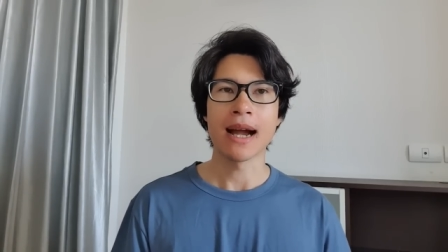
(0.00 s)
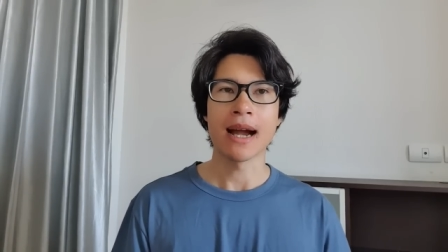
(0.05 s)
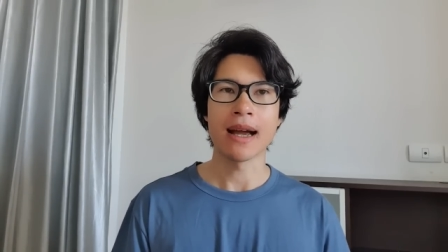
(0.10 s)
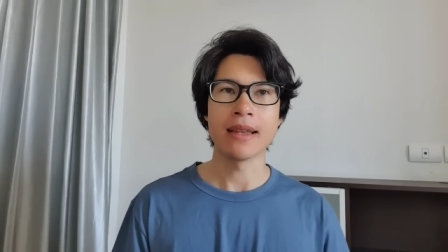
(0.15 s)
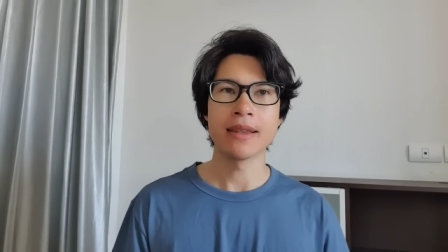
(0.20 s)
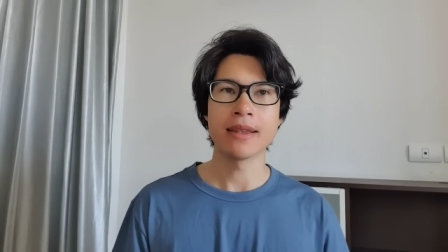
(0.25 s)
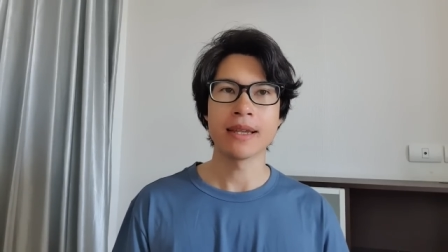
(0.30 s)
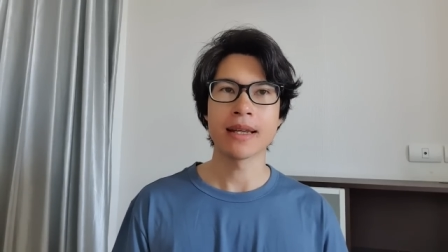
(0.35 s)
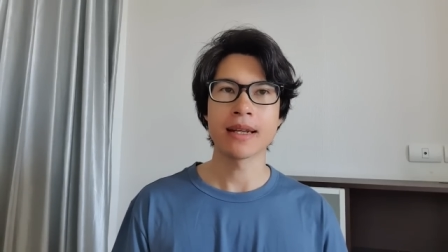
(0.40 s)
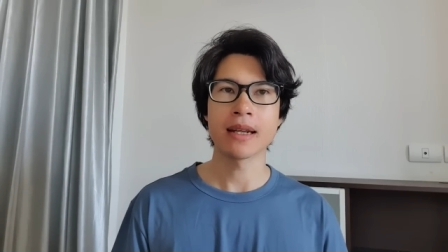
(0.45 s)

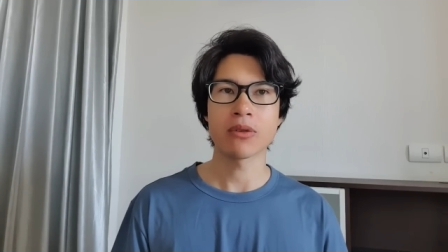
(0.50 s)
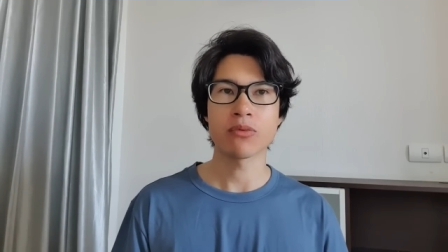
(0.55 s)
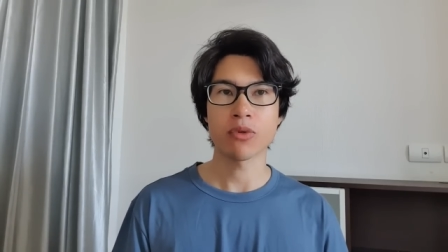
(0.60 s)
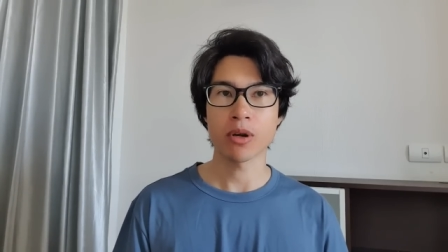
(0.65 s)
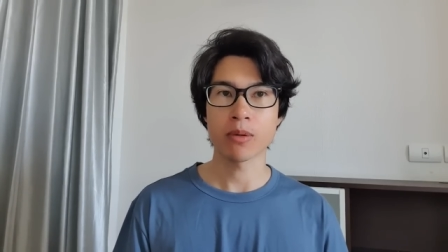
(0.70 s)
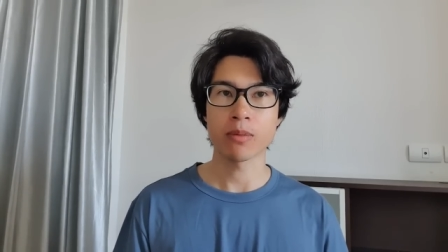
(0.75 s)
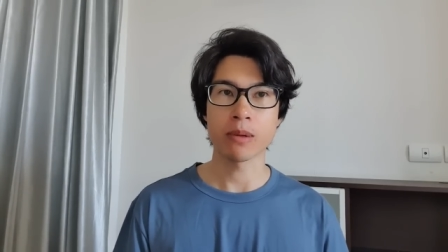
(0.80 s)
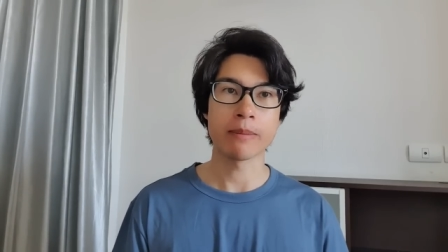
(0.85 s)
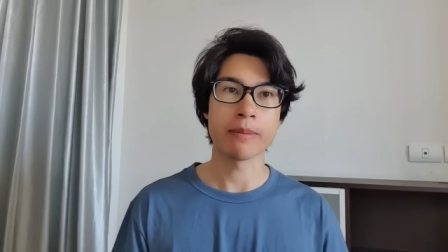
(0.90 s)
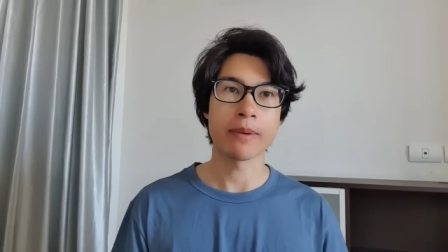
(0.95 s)
And then I
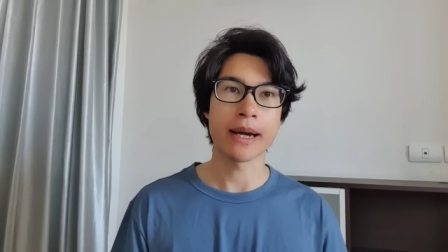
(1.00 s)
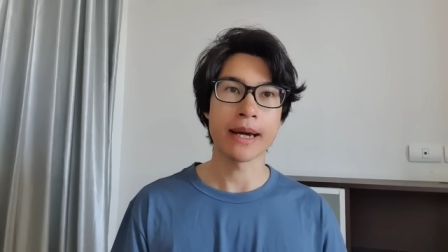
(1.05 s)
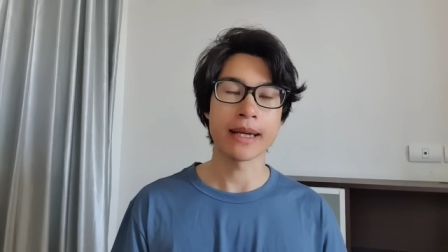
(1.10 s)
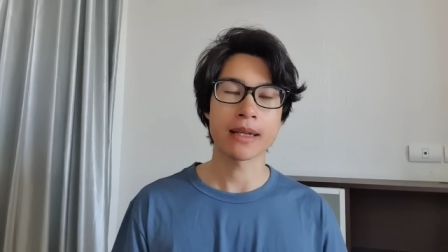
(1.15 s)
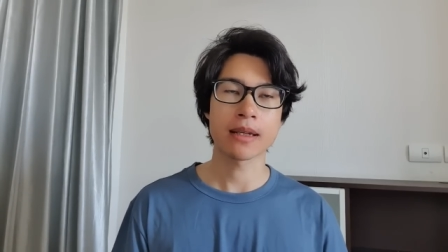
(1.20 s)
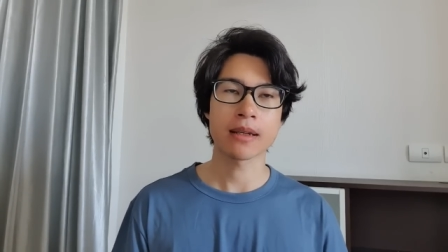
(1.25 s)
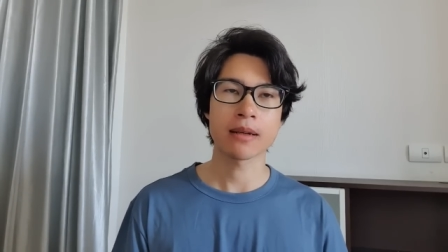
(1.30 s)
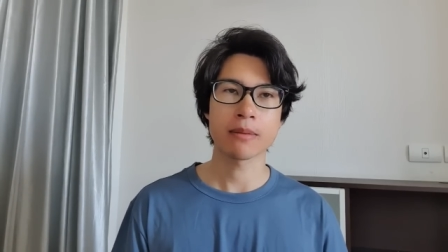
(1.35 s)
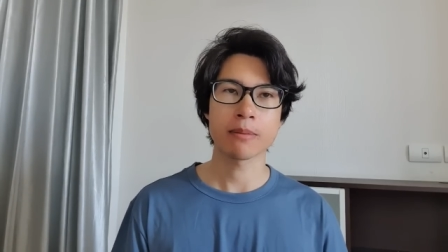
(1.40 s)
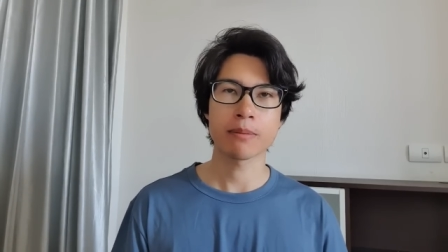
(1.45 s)
rode my
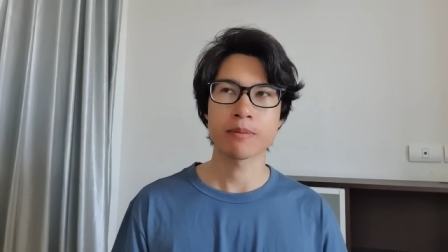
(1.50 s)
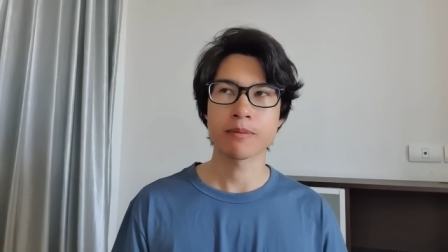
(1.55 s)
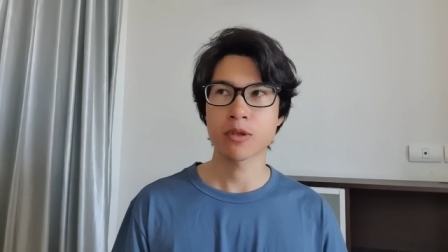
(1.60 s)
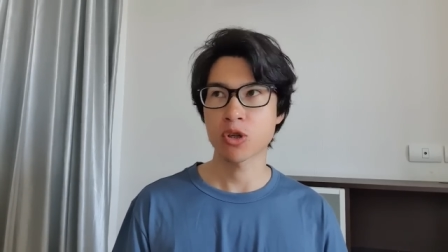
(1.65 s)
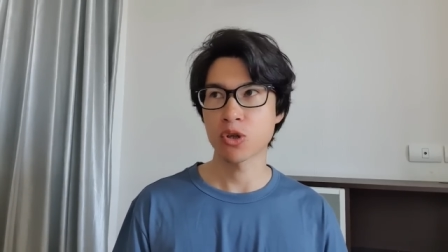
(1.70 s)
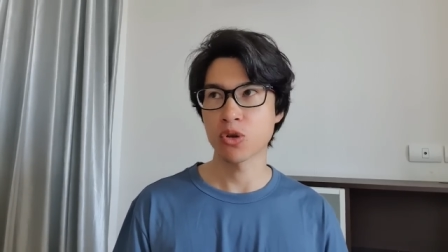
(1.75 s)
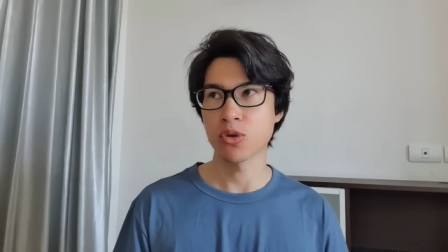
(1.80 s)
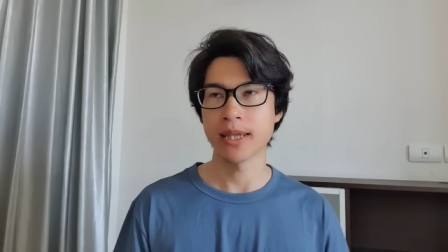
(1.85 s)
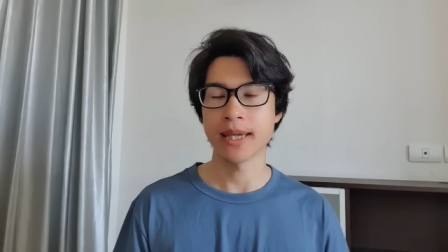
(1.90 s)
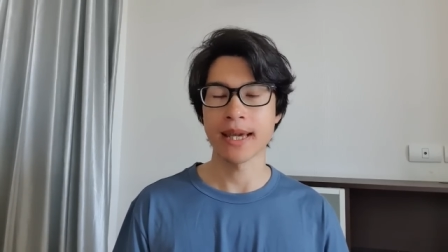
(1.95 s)
bike
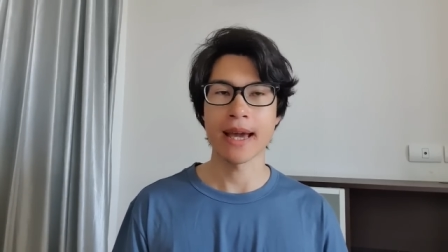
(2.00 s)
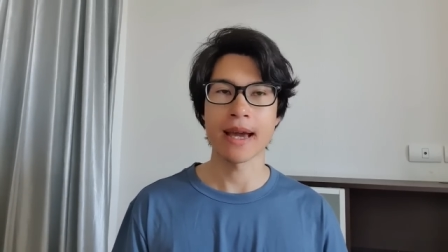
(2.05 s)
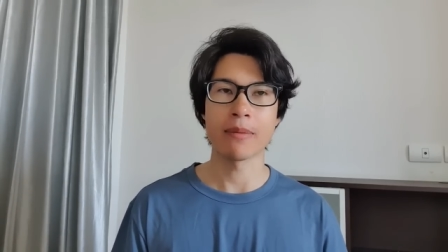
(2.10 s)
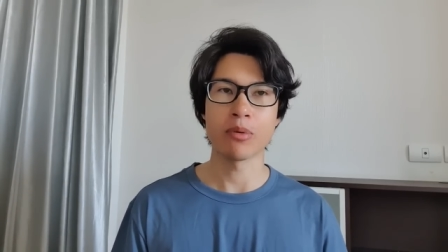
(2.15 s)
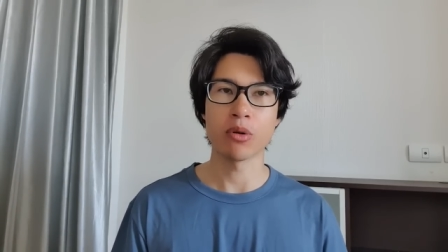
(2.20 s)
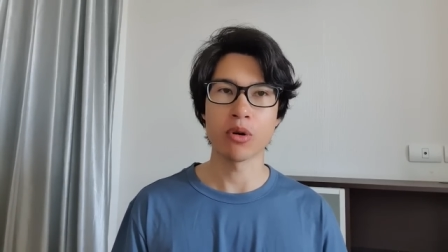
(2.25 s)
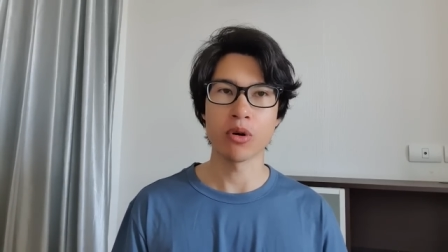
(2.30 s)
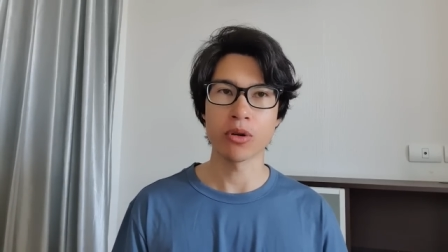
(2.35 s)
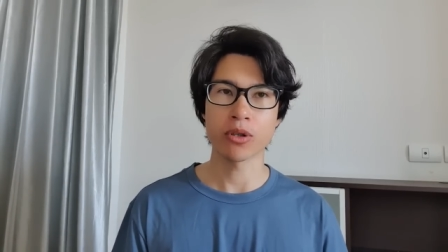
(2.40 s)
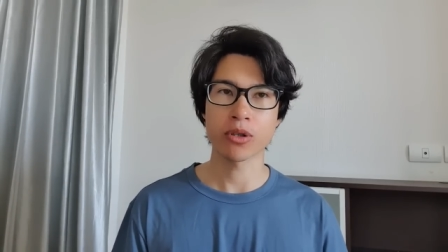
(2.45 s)
to the
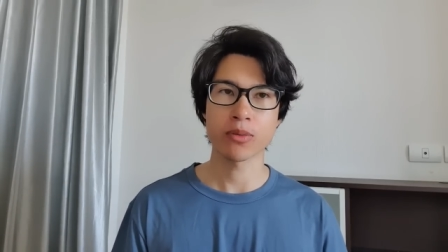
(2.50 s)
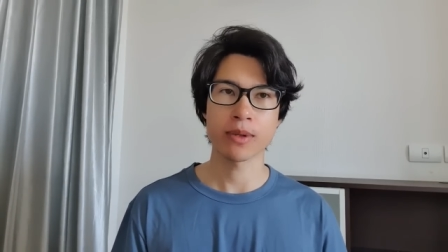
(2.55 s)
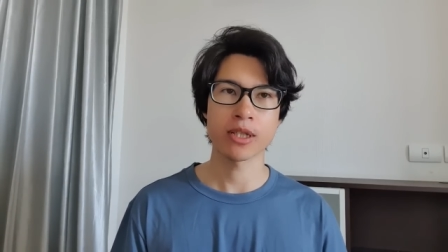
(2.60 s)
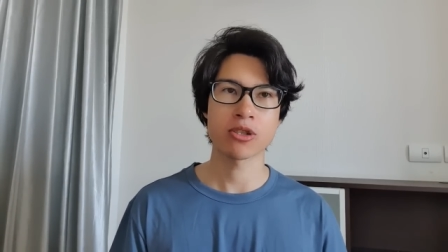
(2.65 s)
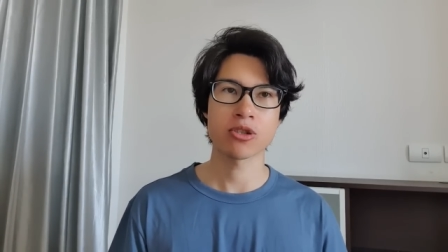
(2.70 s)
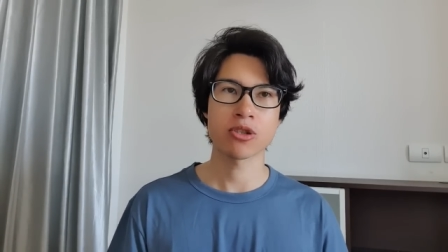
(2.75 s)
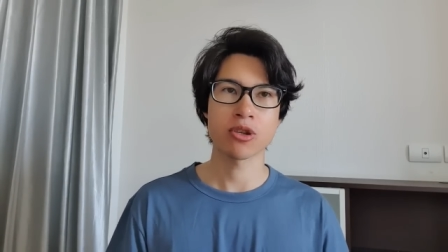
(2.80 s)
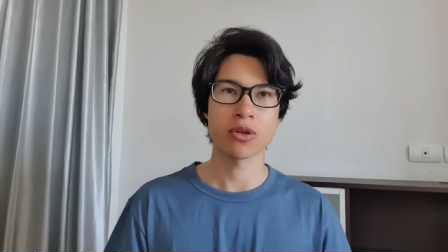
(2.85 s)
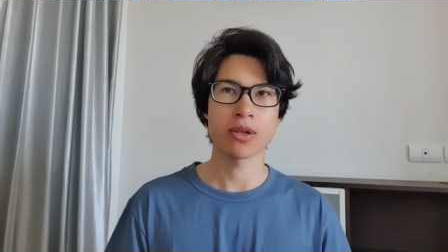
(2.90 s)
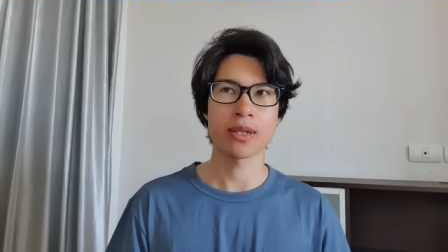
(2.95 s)
airport,
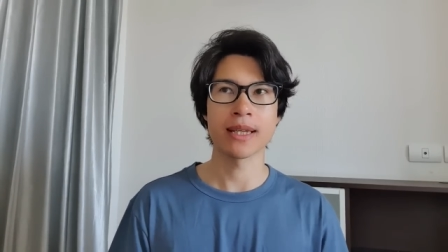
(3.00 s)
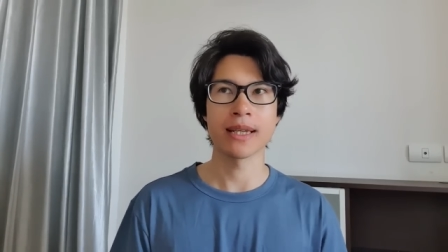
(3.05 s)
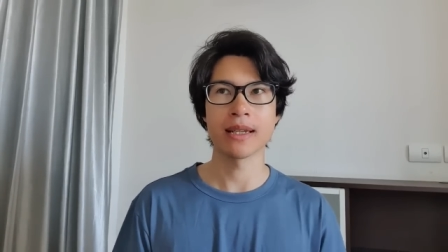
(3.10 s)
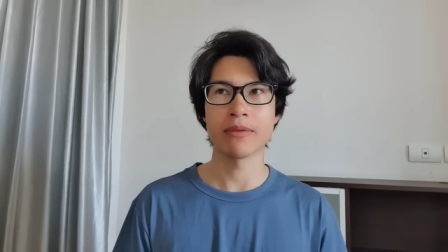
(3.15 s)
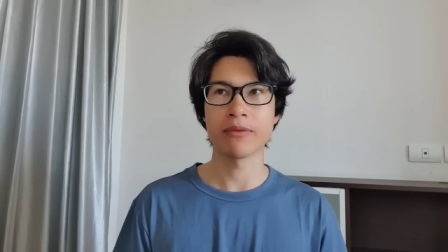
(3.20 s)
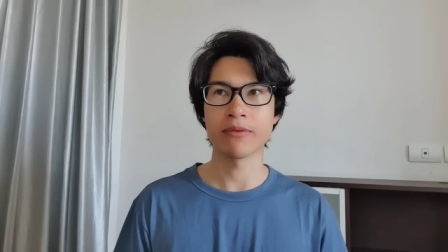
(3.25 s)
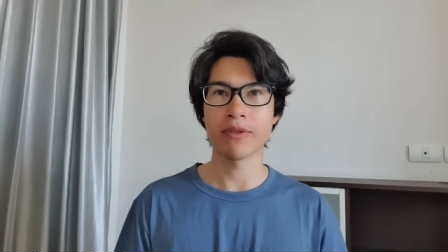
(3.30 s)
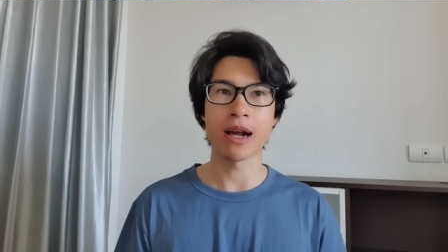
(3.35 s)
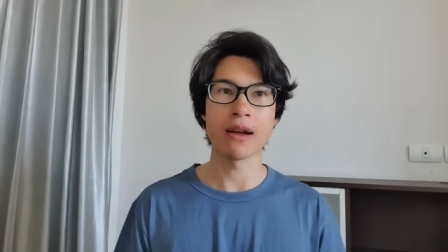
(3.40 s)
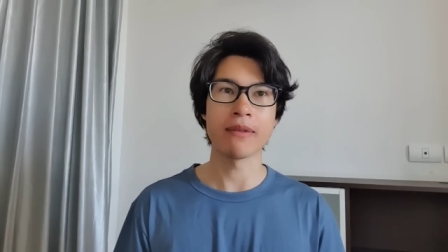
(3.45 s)
which took
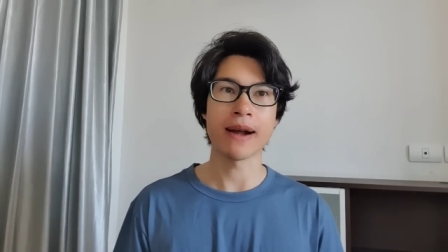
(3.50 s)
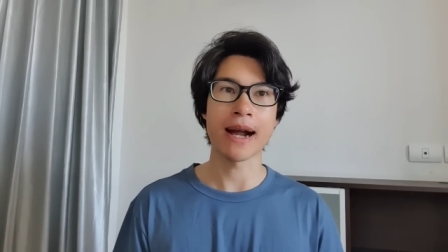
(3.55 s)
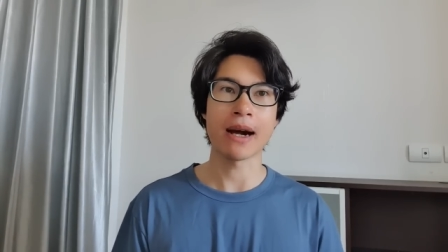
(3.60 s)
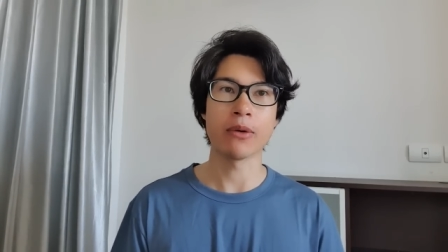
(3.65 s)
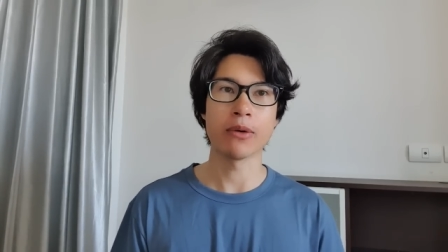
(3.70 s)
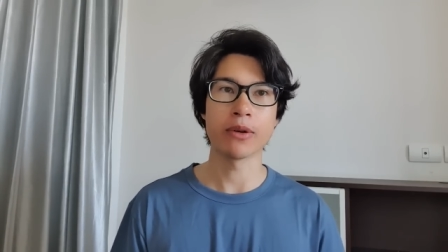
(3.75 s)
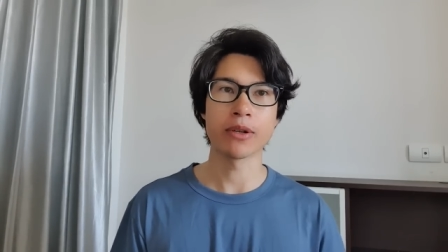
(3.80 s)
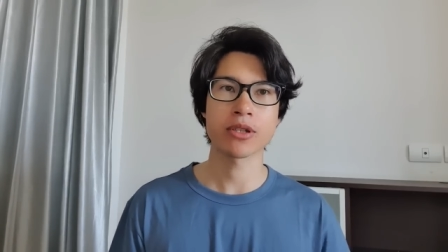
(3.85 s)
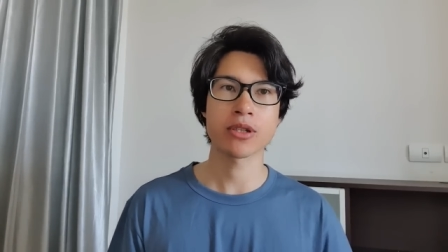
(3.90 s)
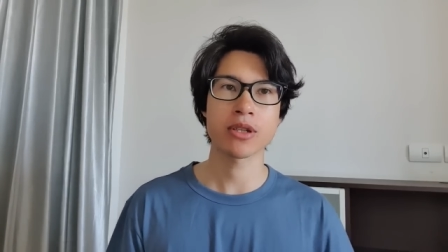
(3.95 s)
nearly five
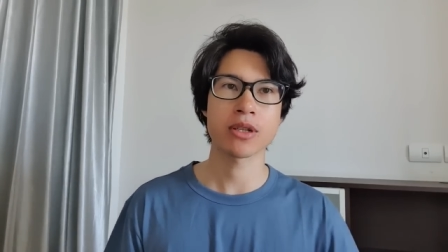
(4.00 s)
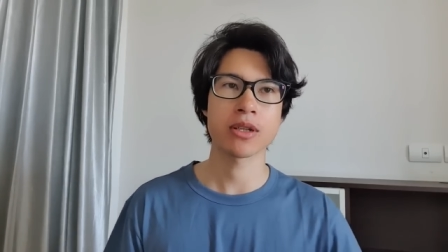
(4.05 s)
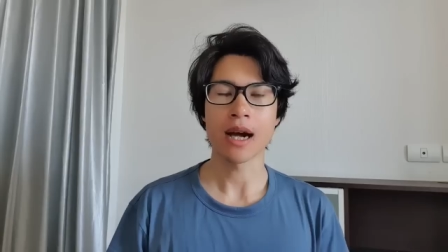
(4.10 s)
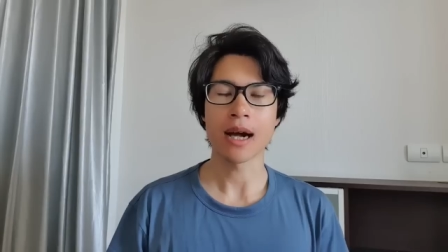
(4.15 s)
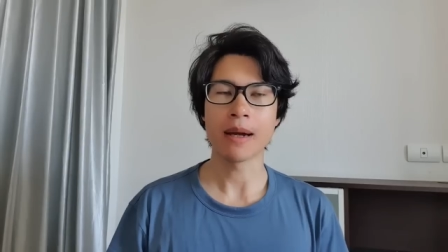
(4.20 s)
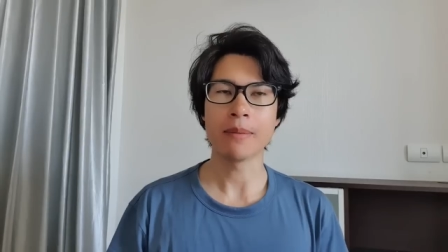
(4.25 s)
hours.